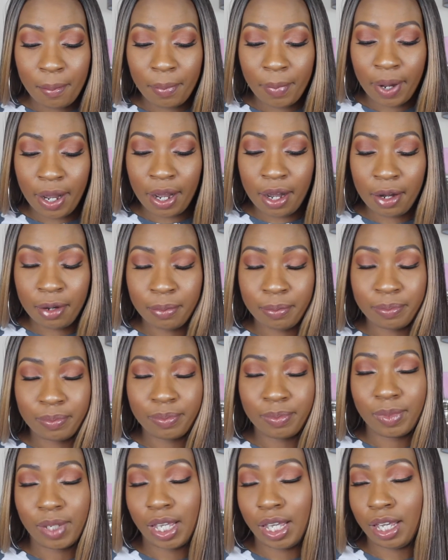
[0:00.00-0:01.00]

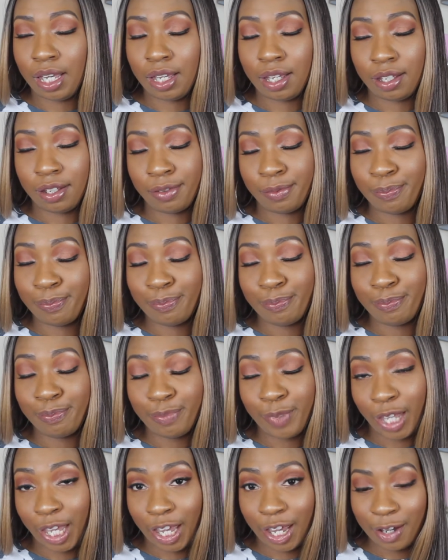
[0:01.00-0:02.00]
And
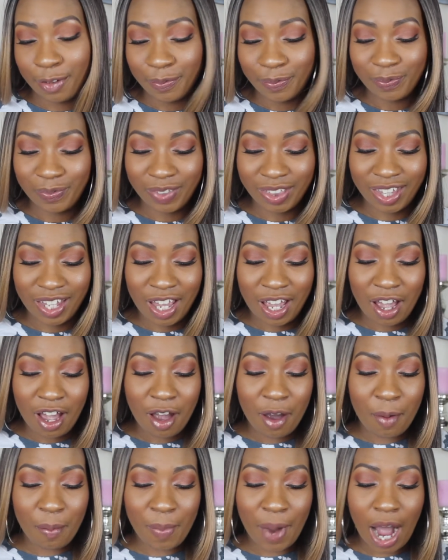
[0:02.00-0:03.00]
yeah.
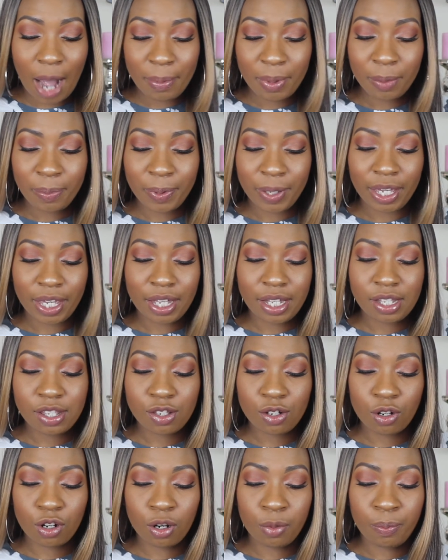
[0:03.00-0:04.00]
Bobby
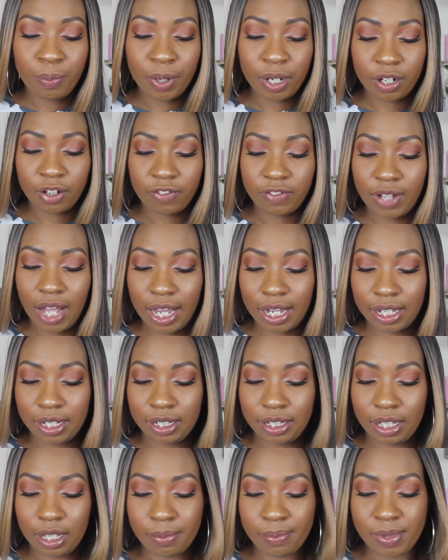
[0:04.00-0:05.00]
pins or butterfly
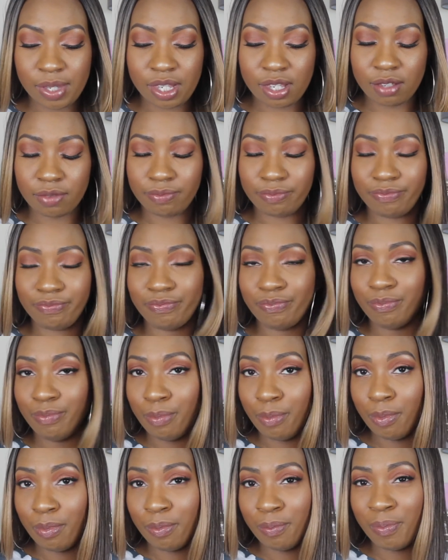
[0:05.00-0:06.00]
clips?
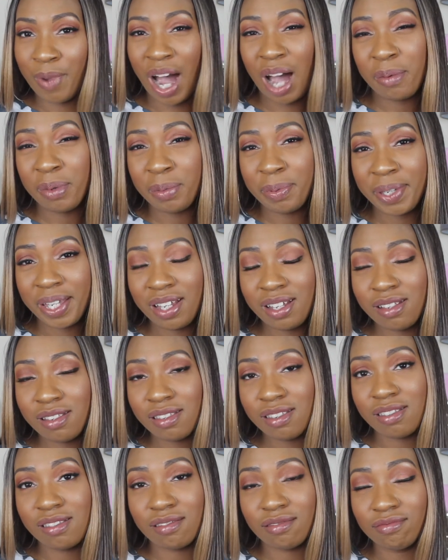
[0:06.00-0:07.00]
Bobby
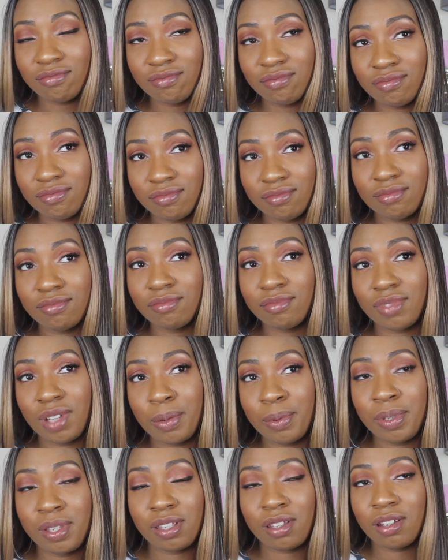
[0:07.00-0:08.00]
pins?
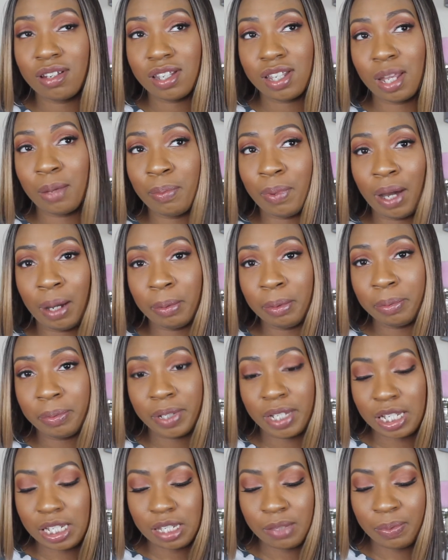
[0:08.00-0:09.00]
I'm just gonna say bobby
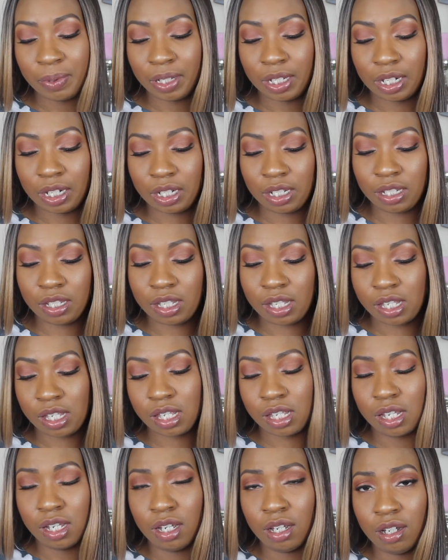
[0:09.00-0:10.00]
pins
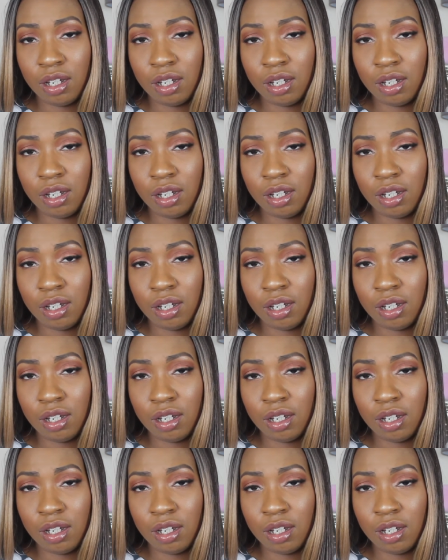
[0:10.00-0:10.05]
because